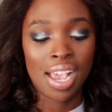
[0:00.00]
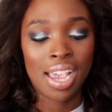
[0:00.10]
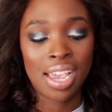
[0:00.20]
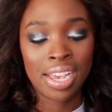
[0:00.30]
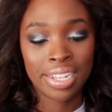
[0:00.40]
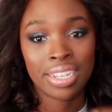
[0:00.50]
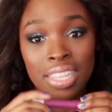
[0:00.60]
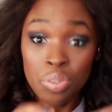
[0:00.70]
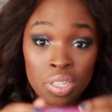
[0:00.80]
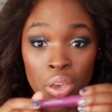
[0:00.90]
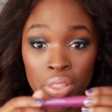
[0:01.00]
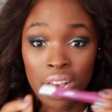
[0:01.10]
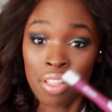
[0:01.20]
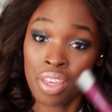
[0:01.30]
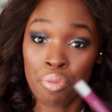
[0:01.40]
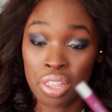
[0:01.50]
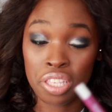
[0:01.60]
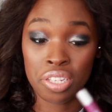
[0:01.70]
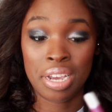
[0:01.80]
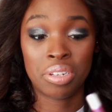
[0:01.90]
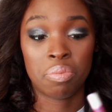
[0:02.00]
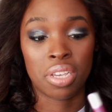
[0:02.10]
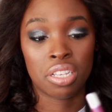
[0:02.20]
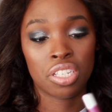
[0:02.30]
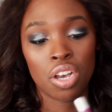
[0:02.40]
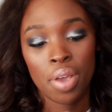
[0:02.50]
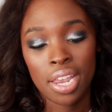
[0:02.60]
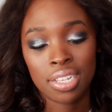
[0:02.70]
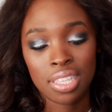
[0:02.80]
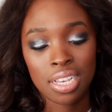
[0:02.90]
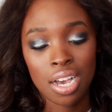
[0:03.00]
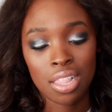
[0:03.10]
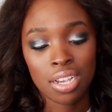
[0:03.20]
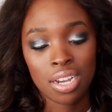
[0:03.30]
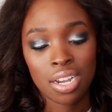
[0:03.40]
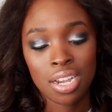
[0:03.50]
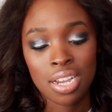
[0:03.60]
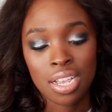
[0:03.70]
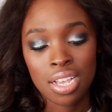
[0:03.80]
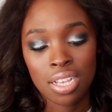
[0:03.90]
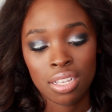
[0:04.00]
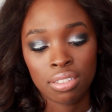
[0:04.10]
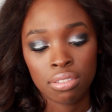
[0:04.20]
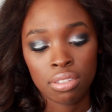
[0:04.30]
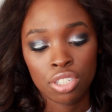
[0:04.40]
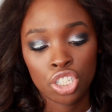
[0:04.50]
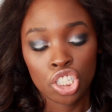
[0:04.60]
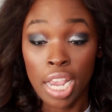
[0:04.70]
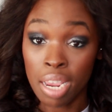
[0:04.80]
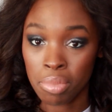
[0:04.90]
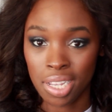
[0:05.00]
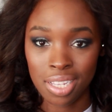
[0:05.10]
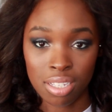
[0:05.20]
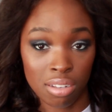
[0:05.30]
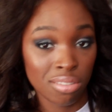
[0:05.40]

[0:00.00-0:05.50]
And this was the only color that really stood out to me. So it is the color Shameless.